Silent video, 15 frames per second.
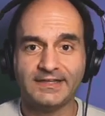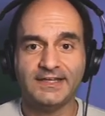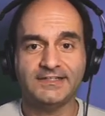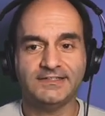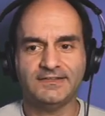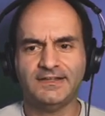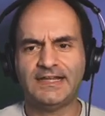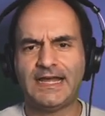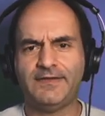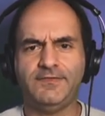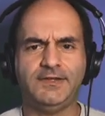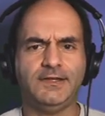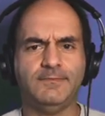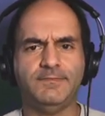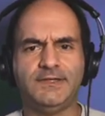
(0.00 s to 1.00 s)
in and then
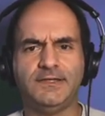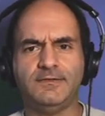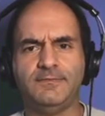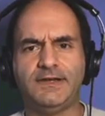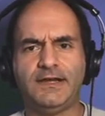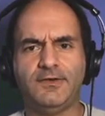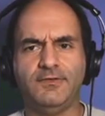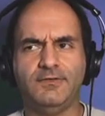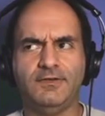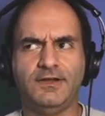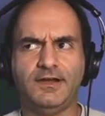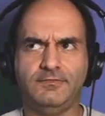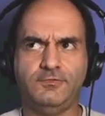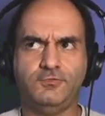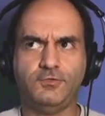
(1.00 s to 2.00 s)
having it be about not